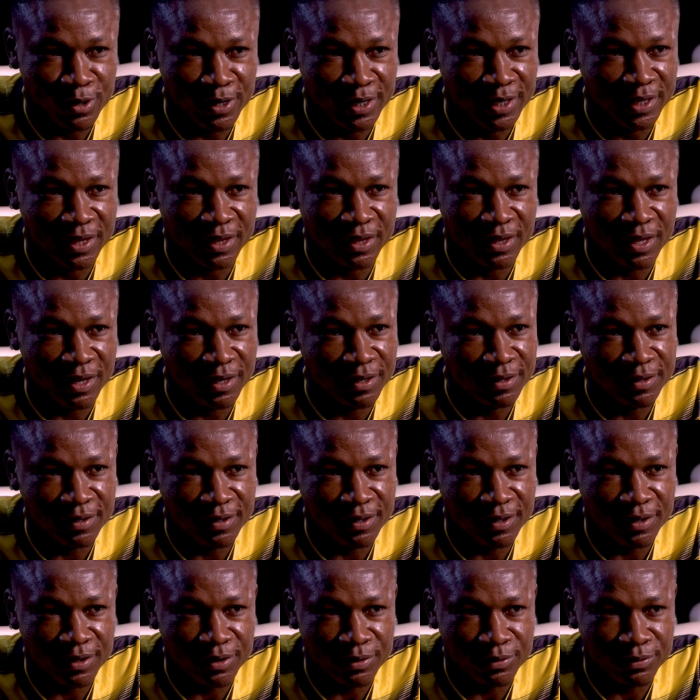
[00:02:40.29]

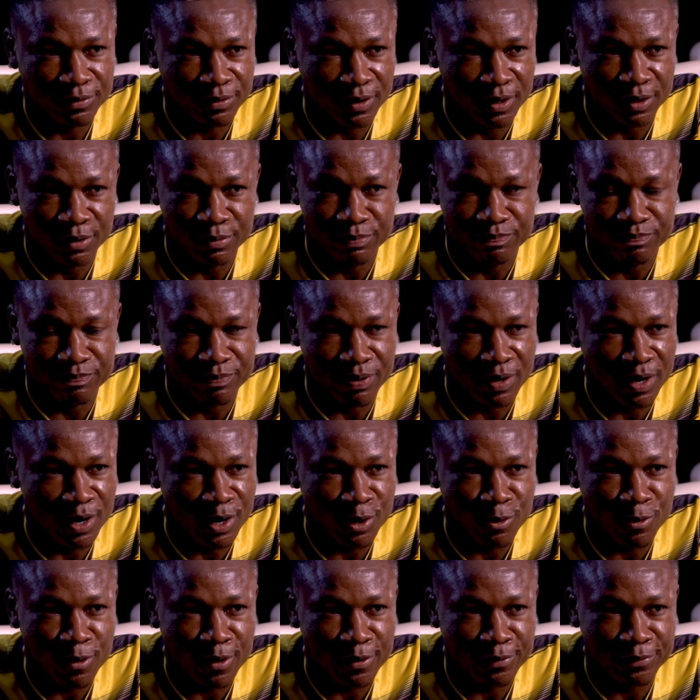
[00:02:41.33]
intensive,
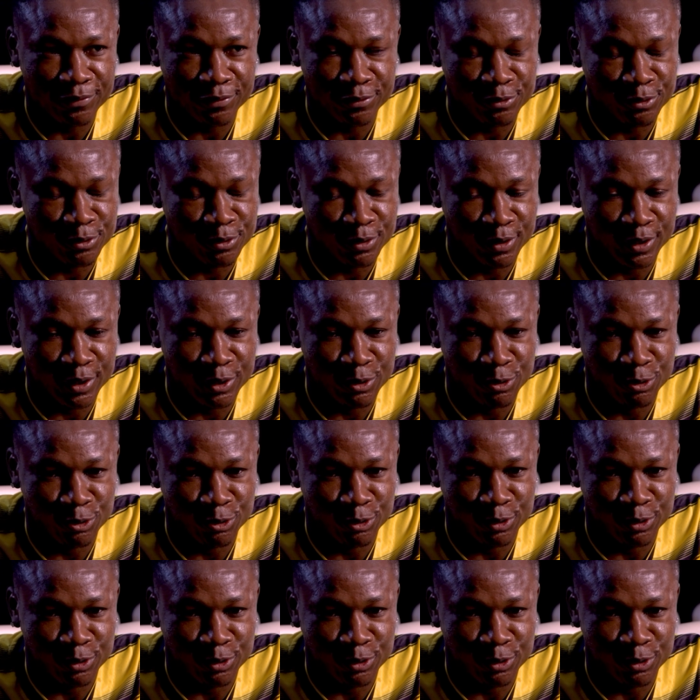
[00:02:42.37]
powerful, the